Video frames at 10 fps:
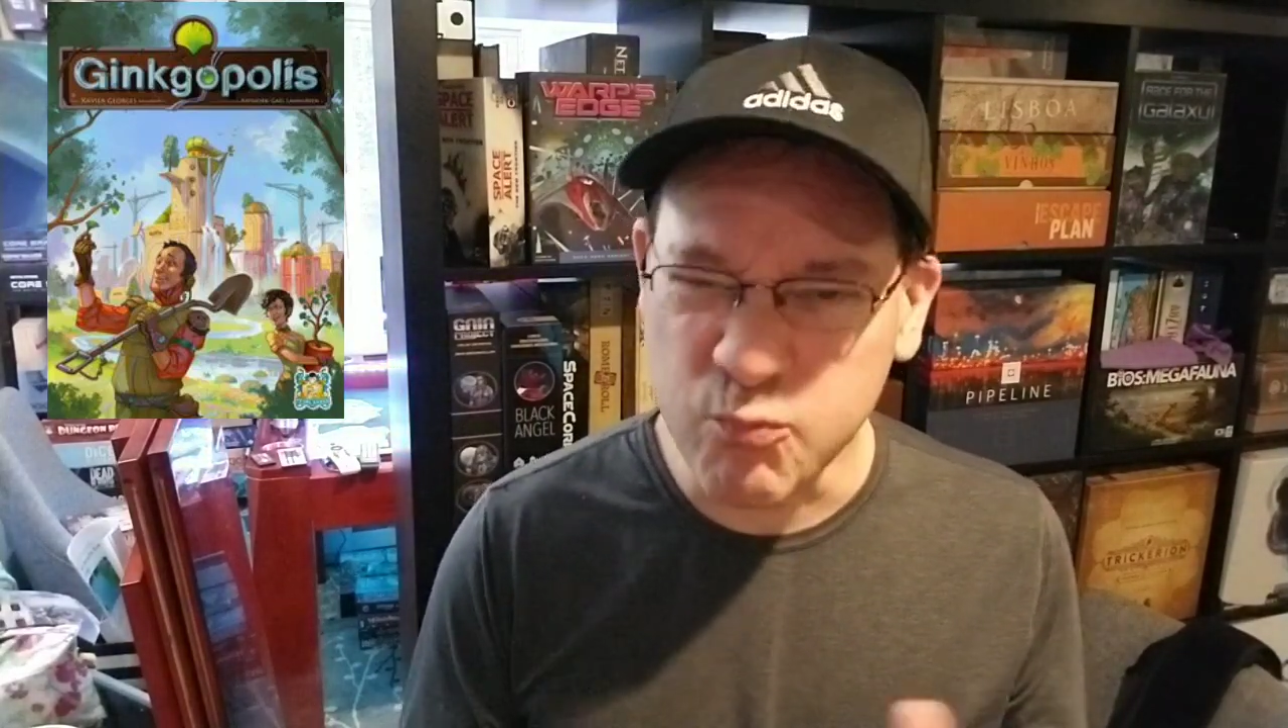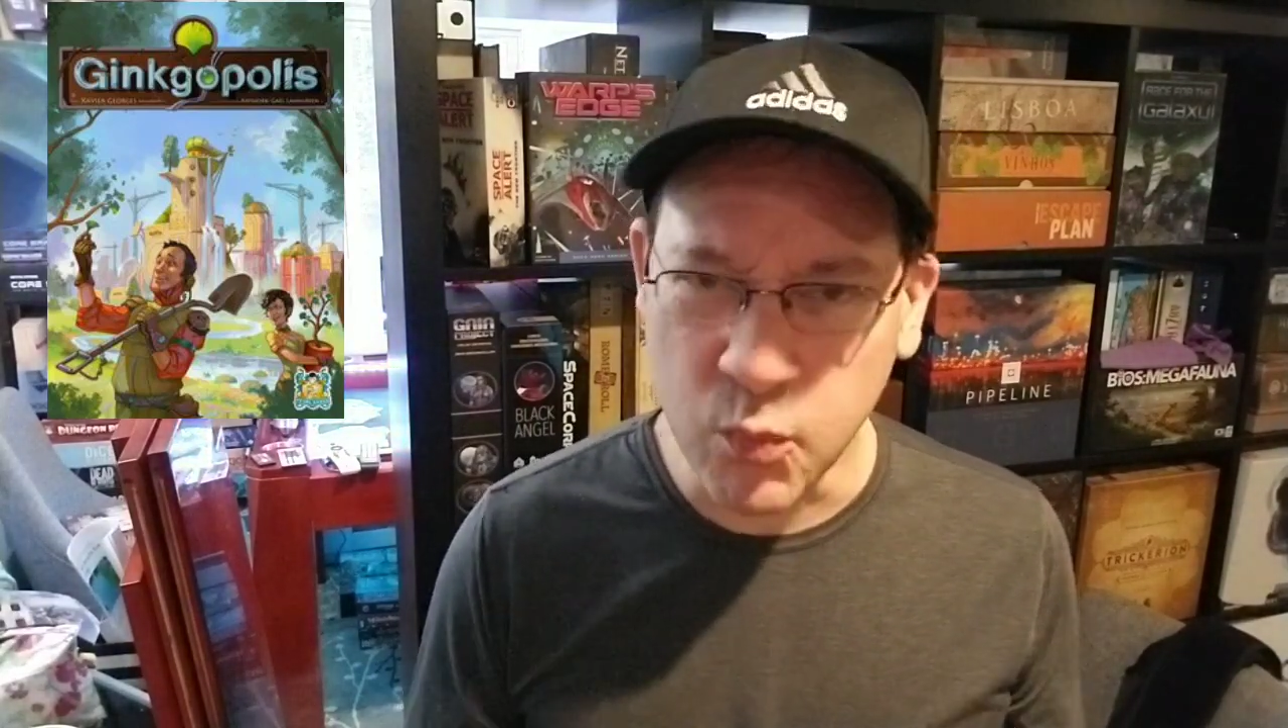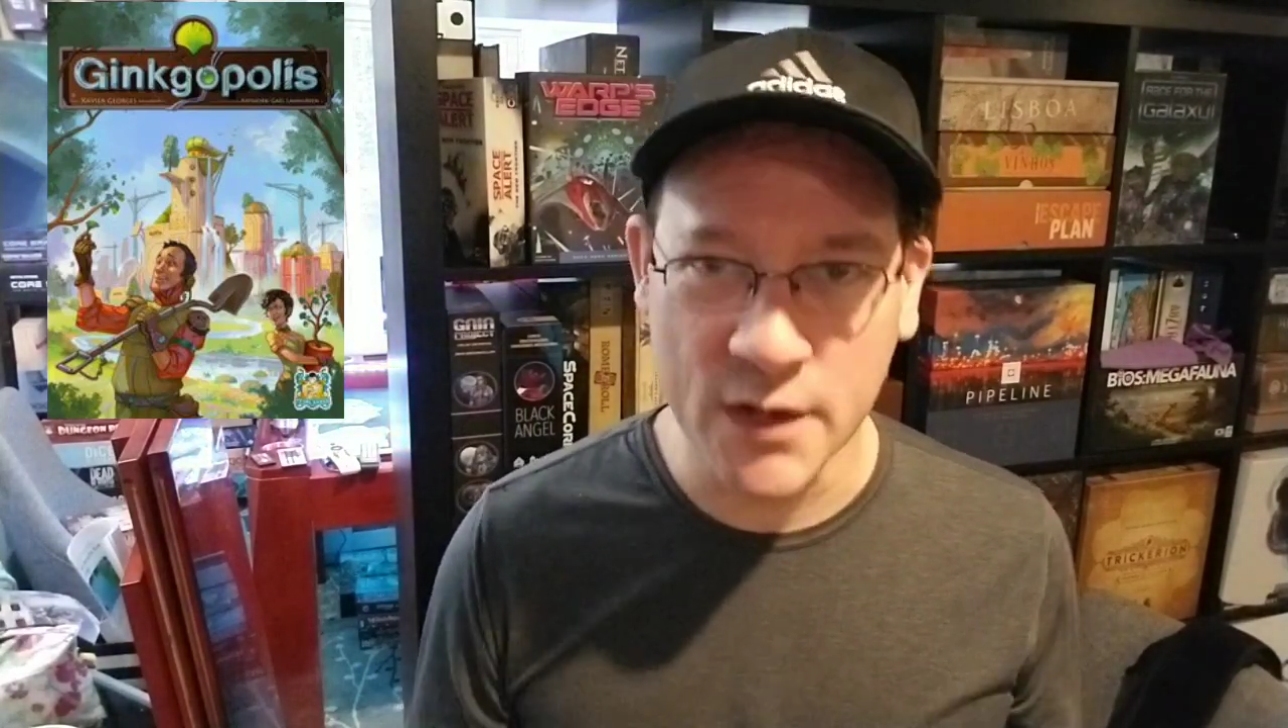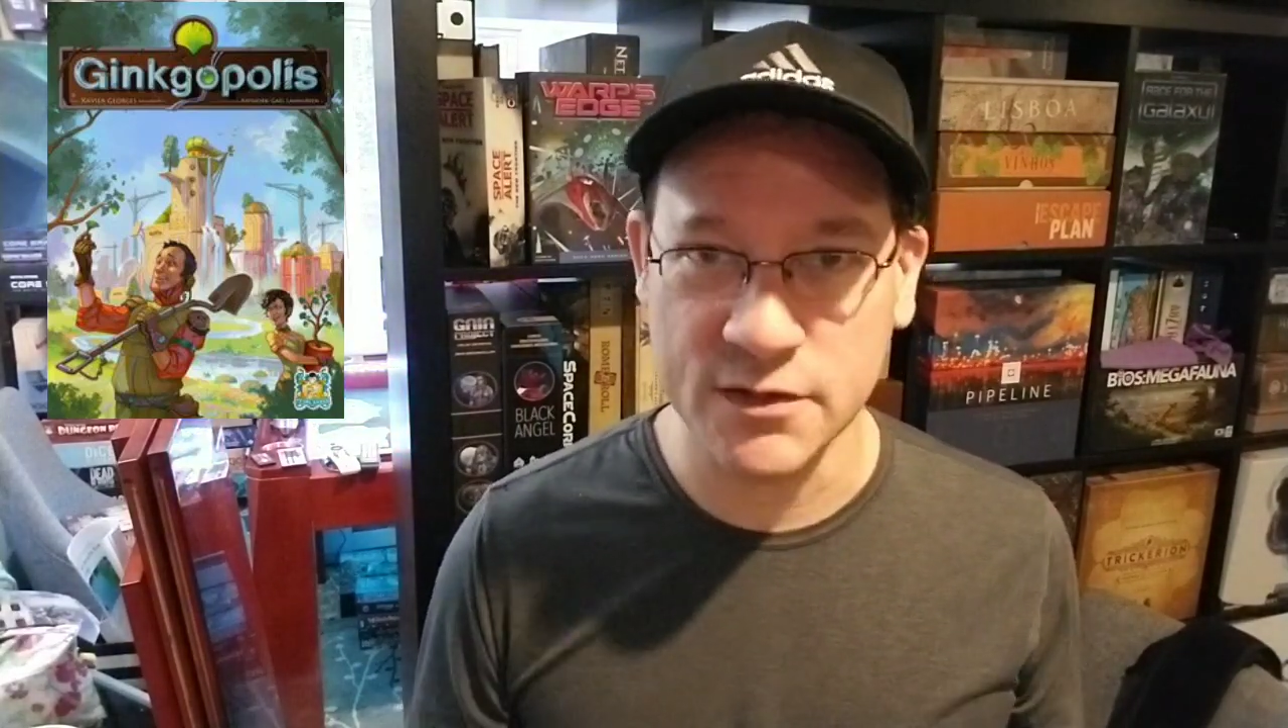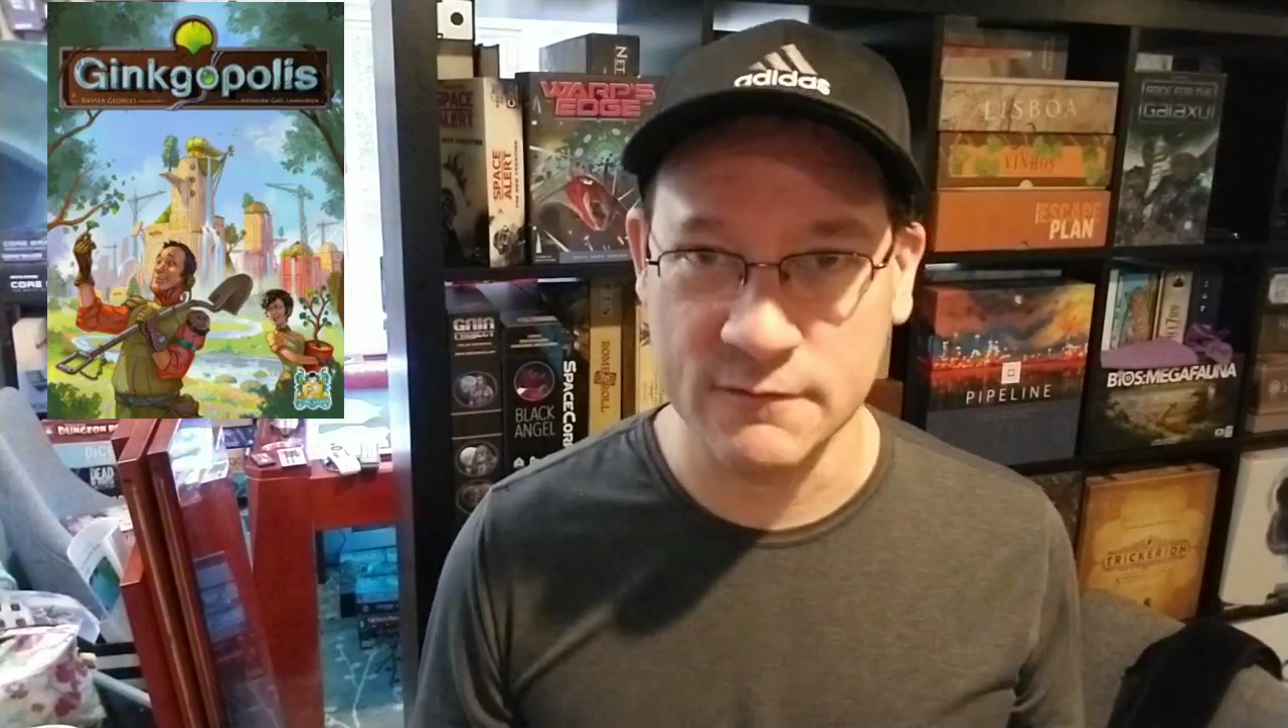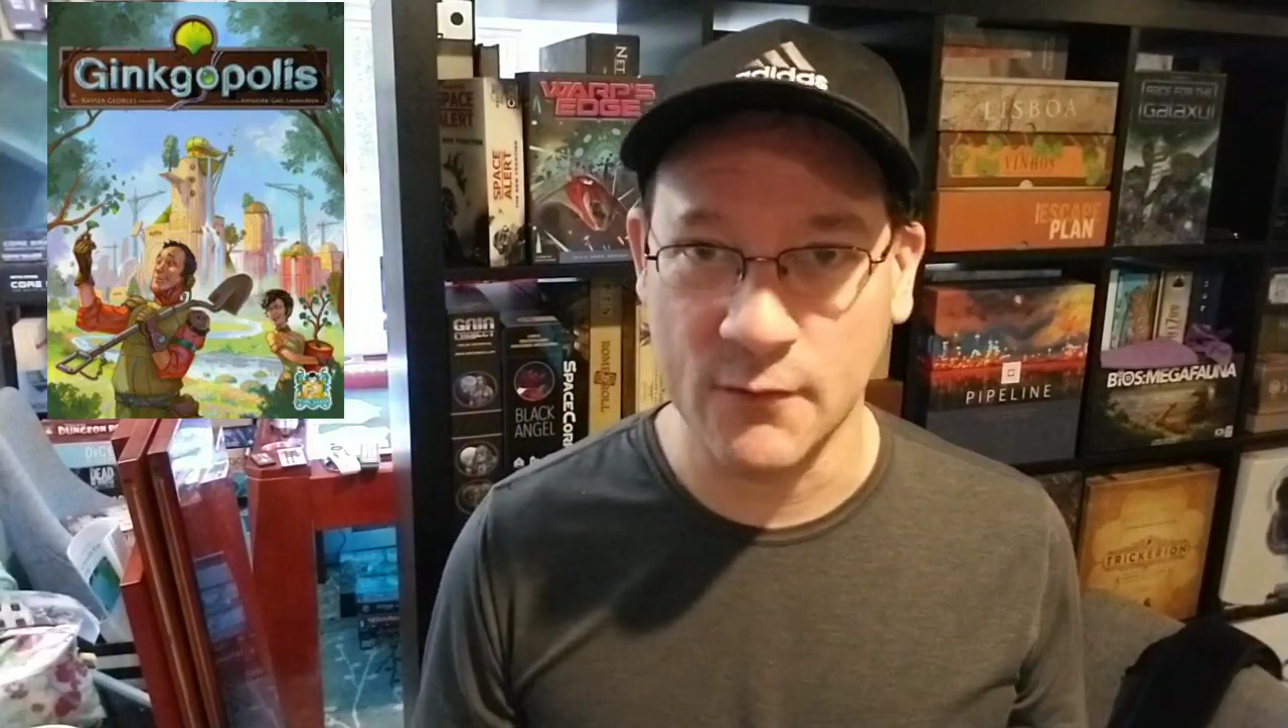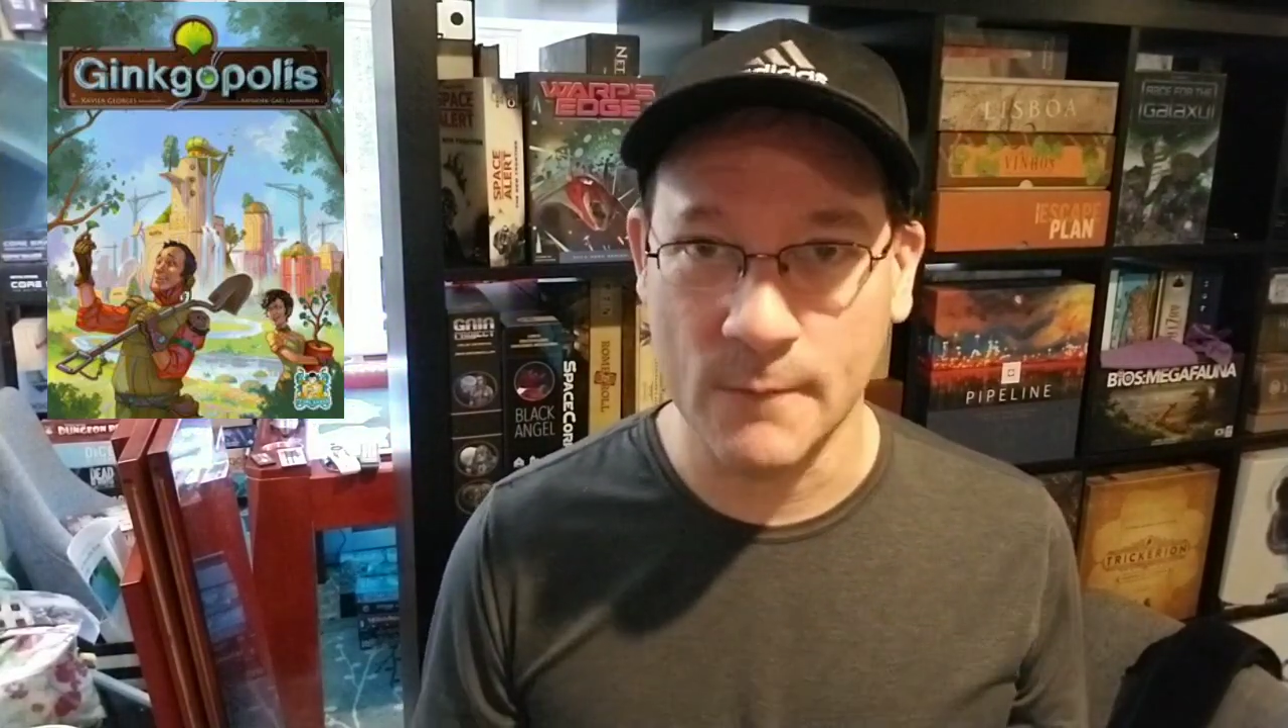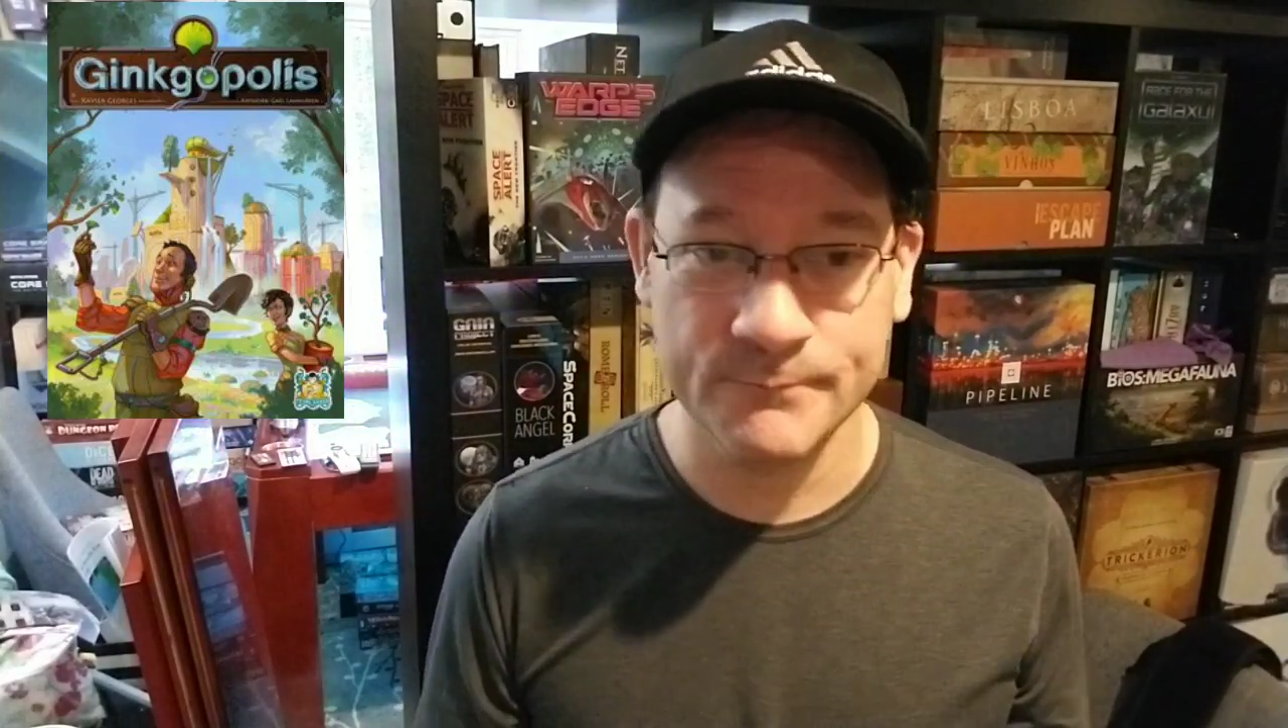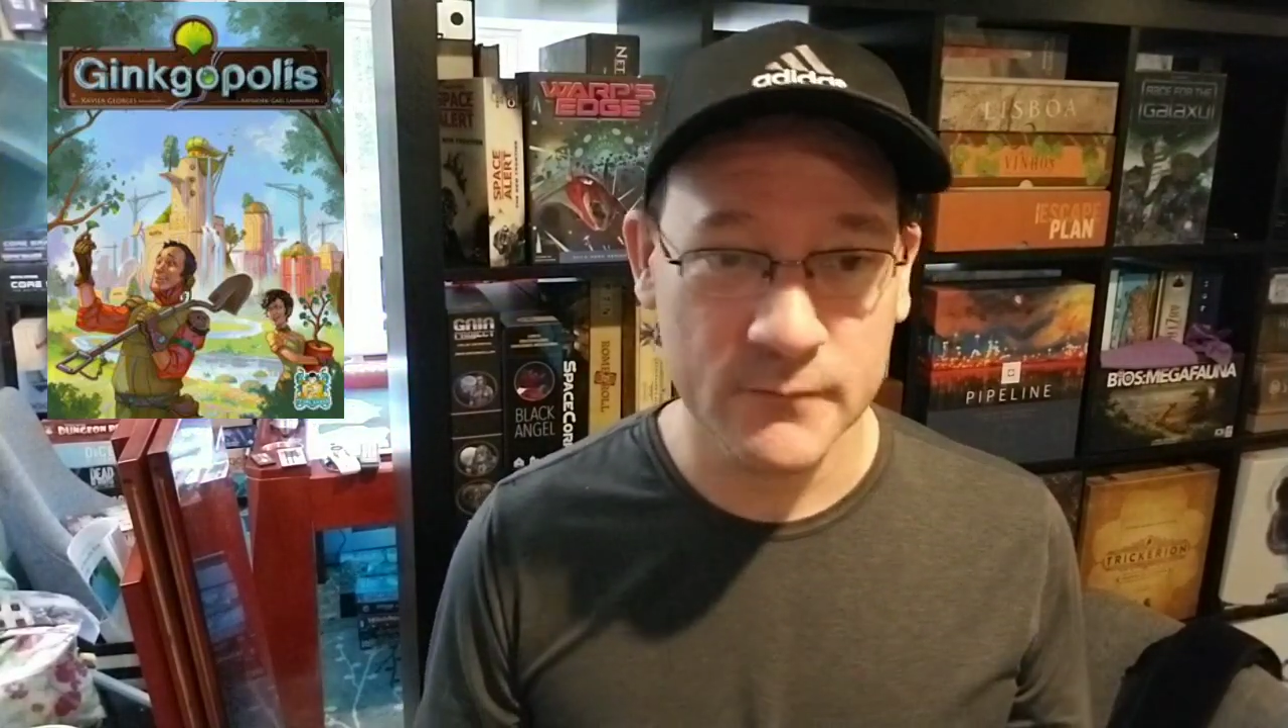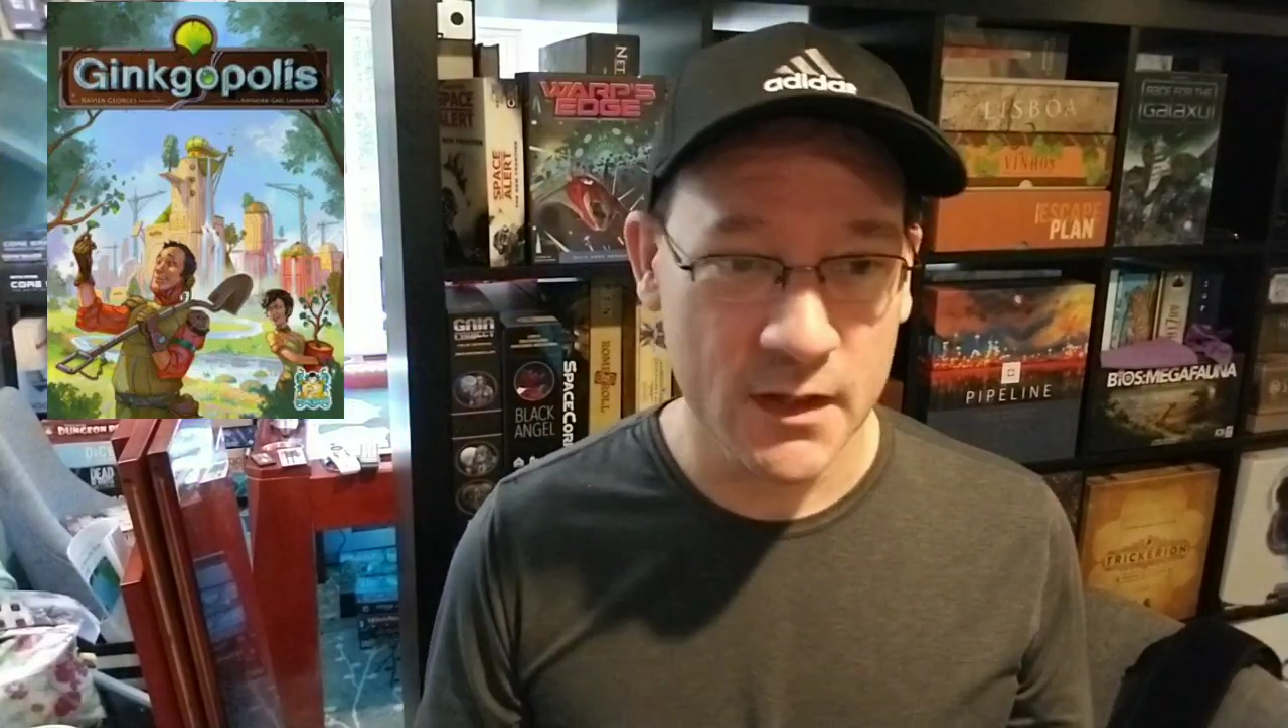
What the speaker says: wonderful,